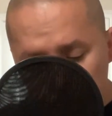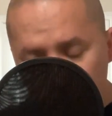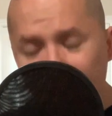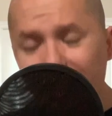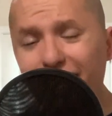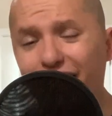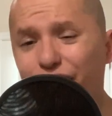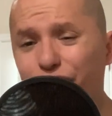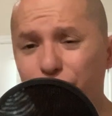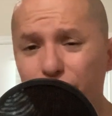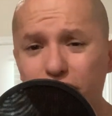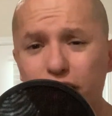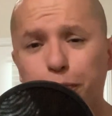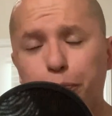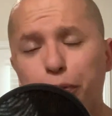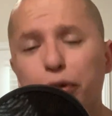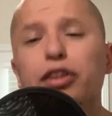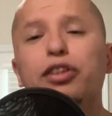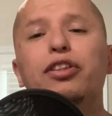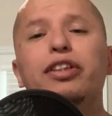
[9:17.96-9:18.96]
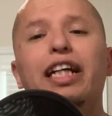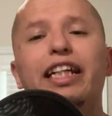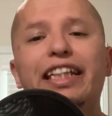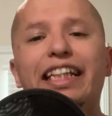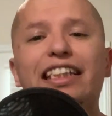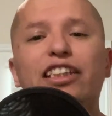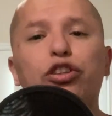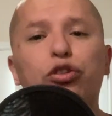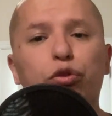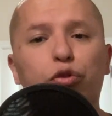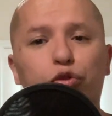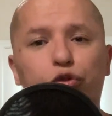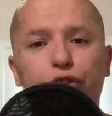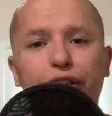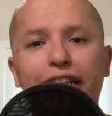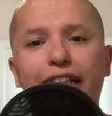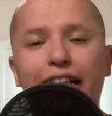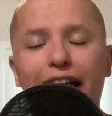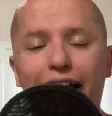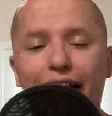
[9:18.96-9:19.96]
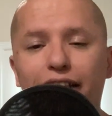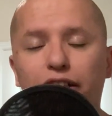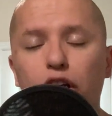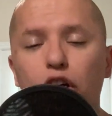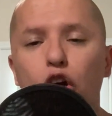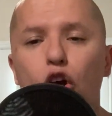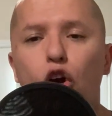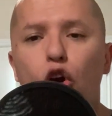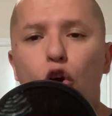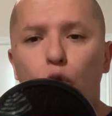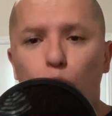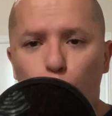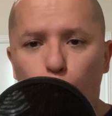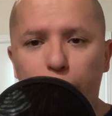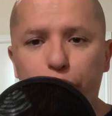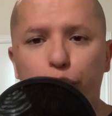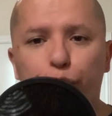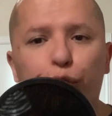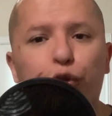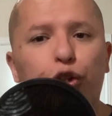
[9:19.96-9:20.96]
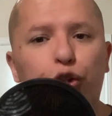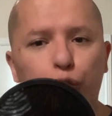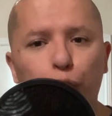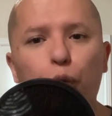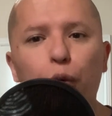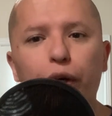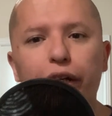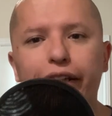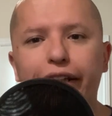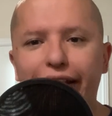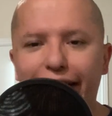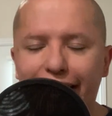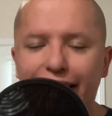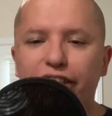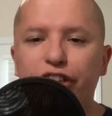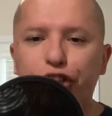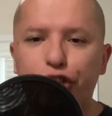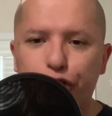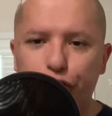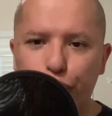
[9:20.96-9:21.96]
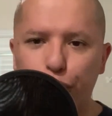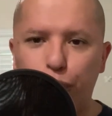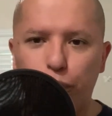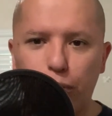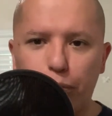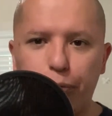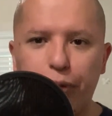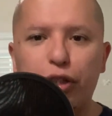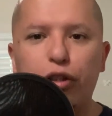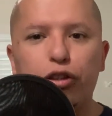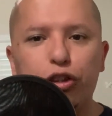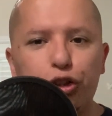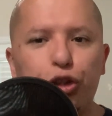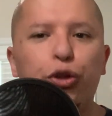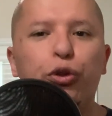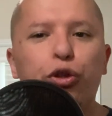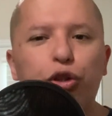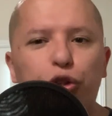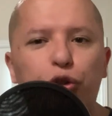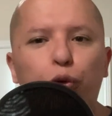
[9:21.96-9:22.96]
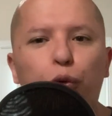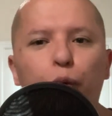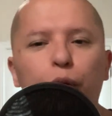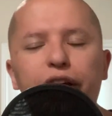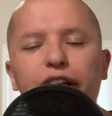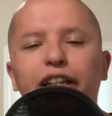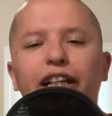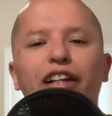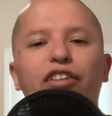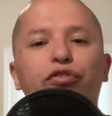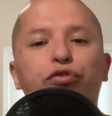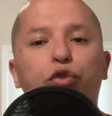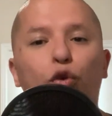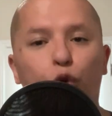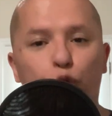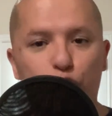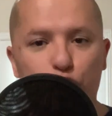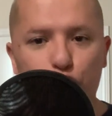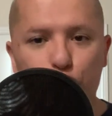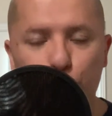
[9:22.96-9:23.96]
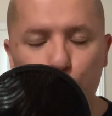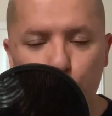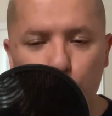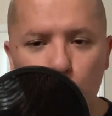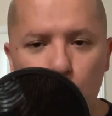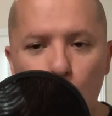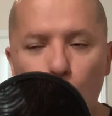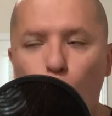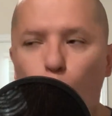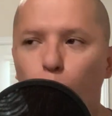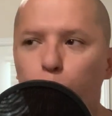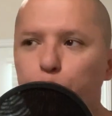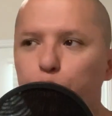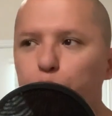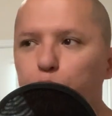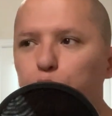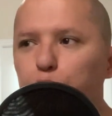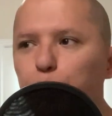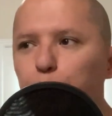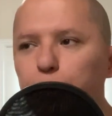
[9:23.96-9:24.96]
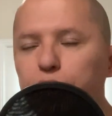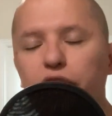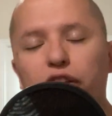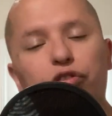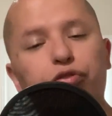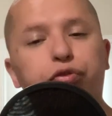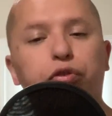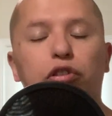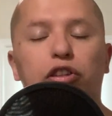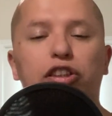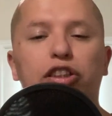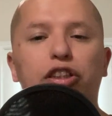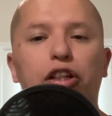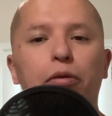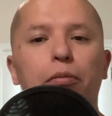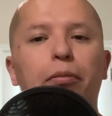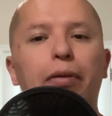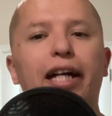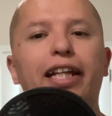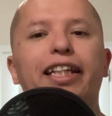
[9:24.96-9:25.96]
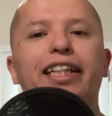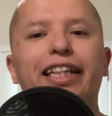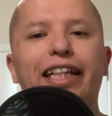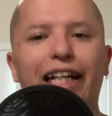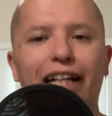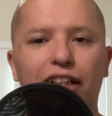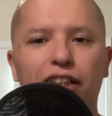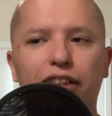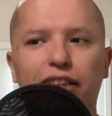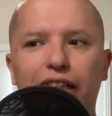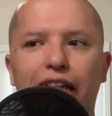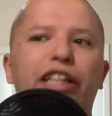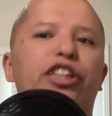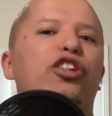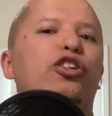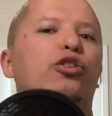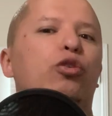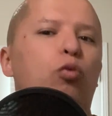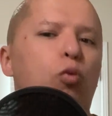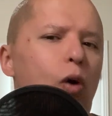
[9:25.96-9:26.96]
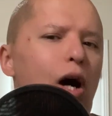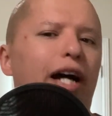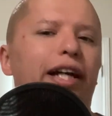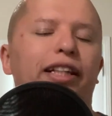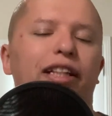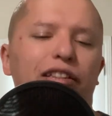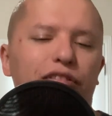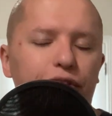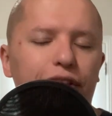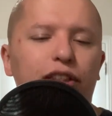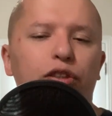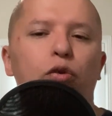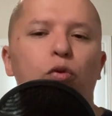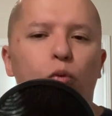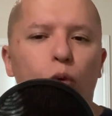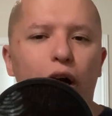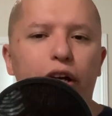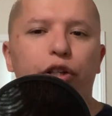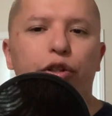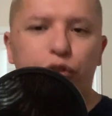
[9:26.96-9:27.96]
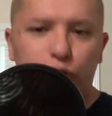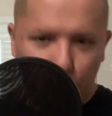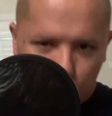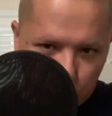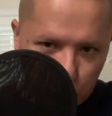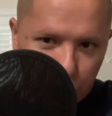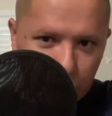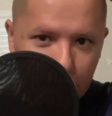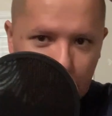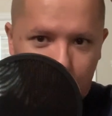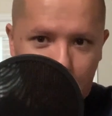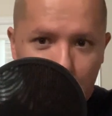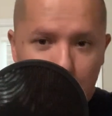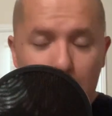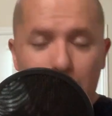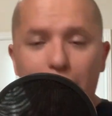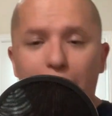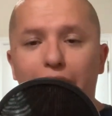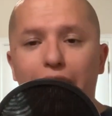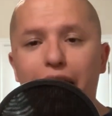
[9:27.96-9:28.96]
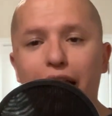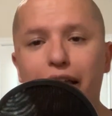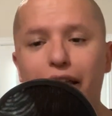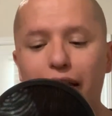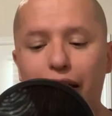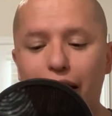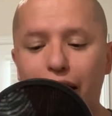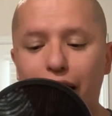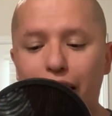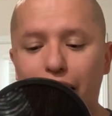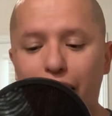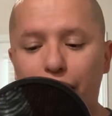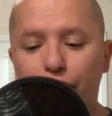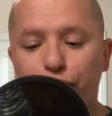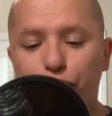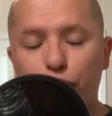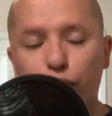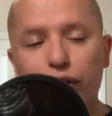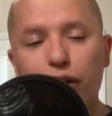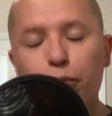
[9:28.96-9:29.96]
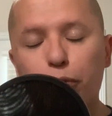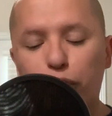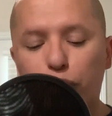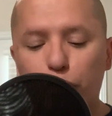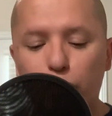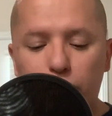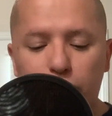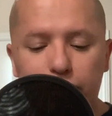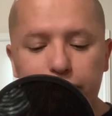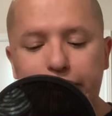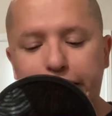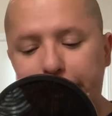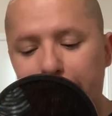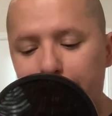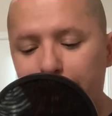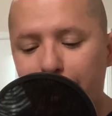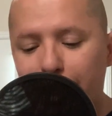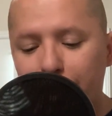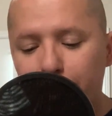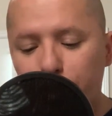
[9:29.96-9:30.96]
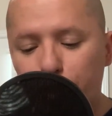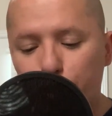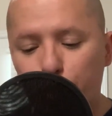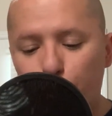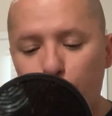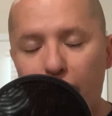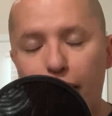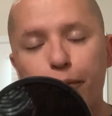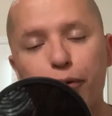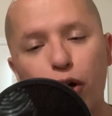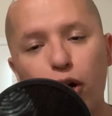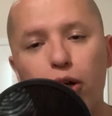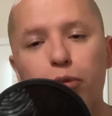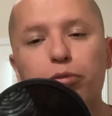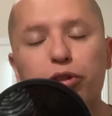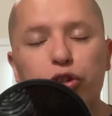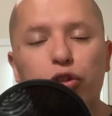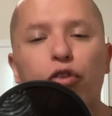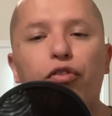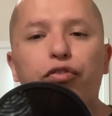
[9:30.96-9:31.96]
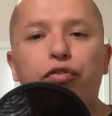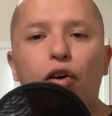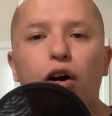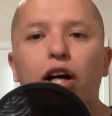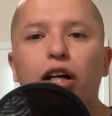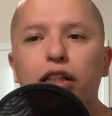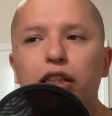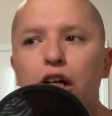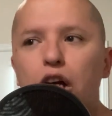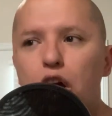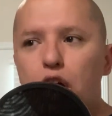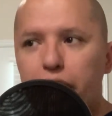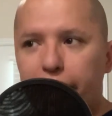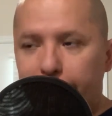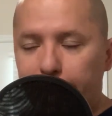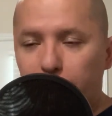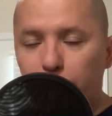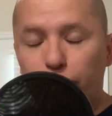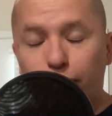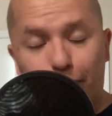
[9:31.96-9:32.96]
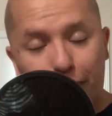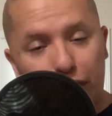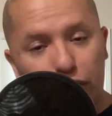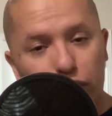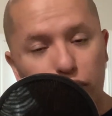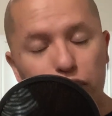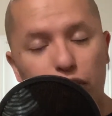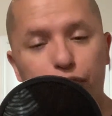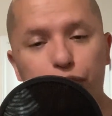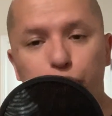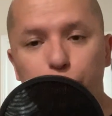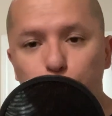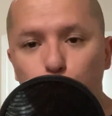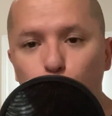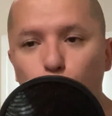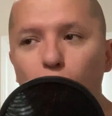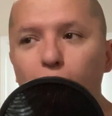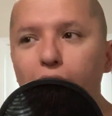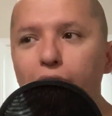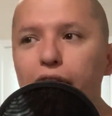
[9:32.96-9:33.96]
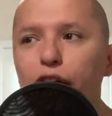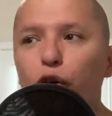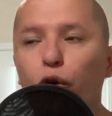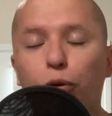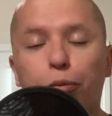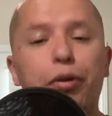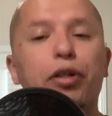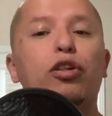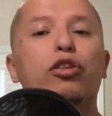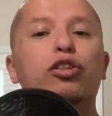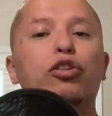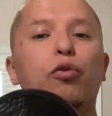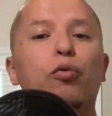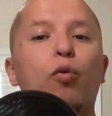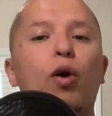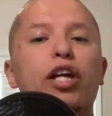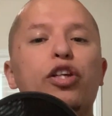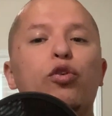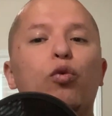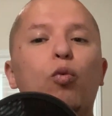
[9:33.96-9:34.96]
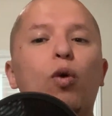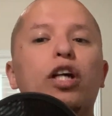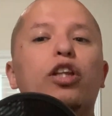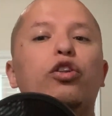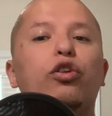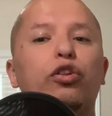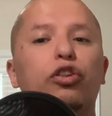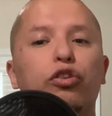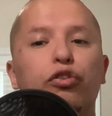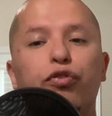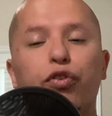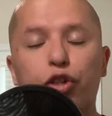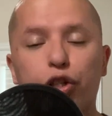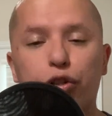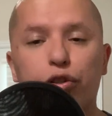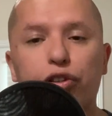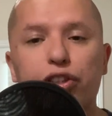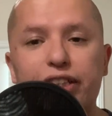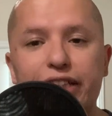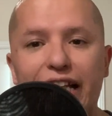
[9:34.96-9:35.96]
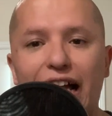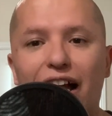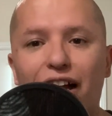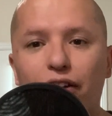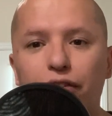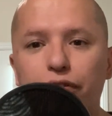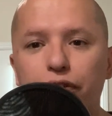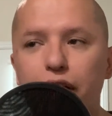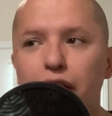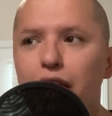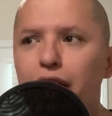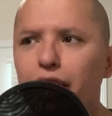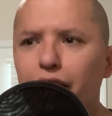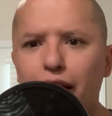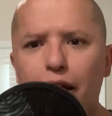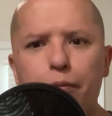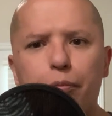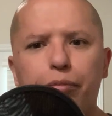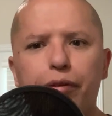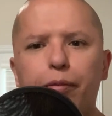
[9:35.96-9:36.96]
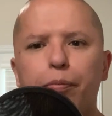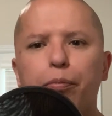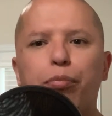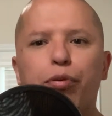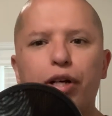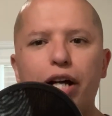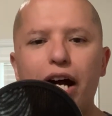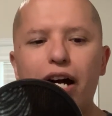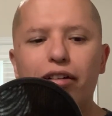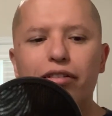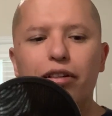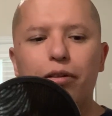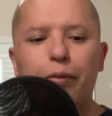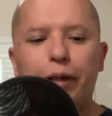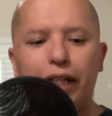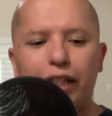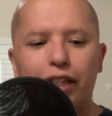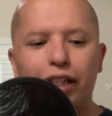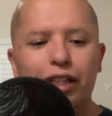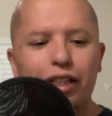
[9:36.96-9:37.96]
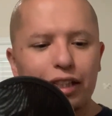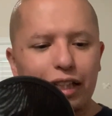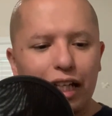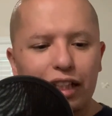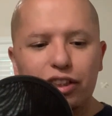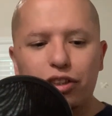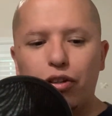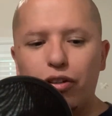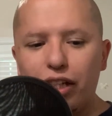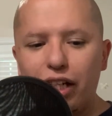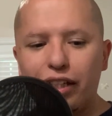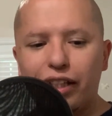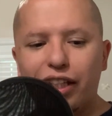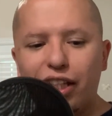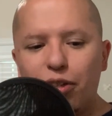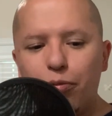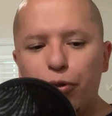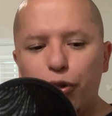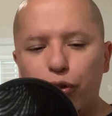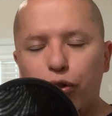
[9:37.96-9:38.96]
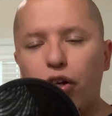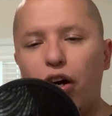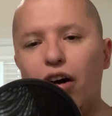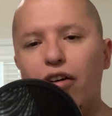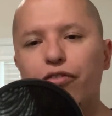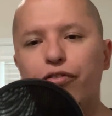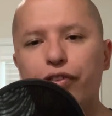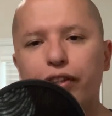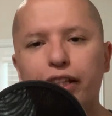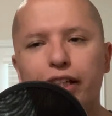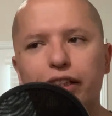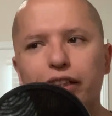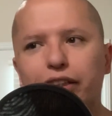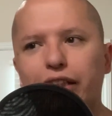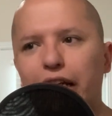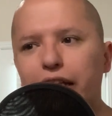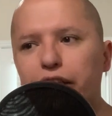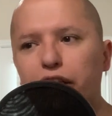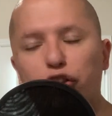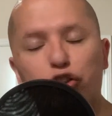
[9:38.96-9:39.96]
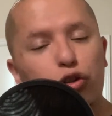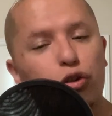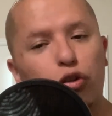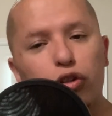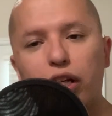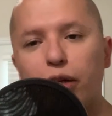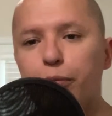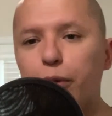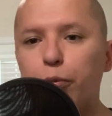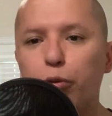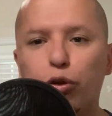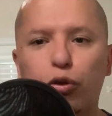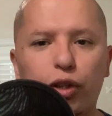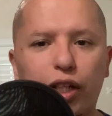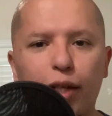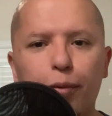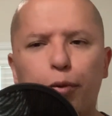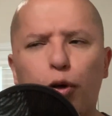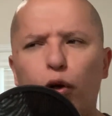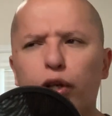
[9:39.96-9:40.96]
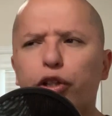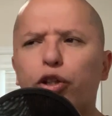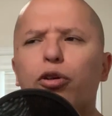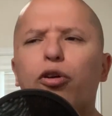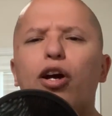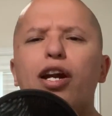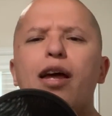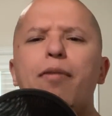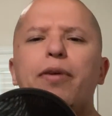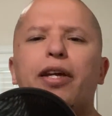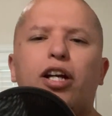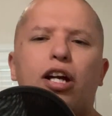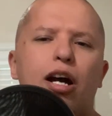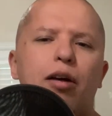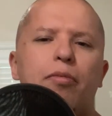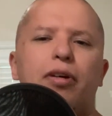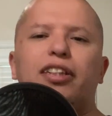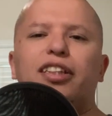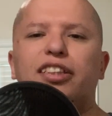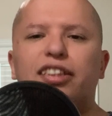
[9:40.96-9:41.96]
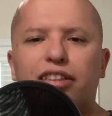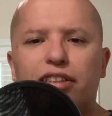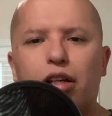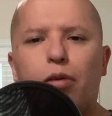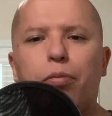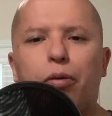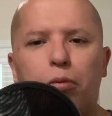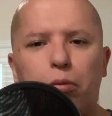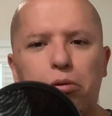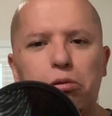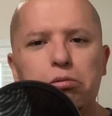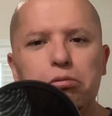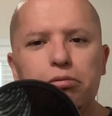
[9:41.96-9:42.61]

the first person that needs to realize what you're doing, it's you. Because you're doing it for you or you're doing it for somebody else. Like your why, the reason why you're doing it. And if you're able to understand that you have come so far either because of your why or because of what you want to do for yourself, then be proud of it. That's gonna give you confidence that you're gonna be able to keep going. You're gonna become unstoppable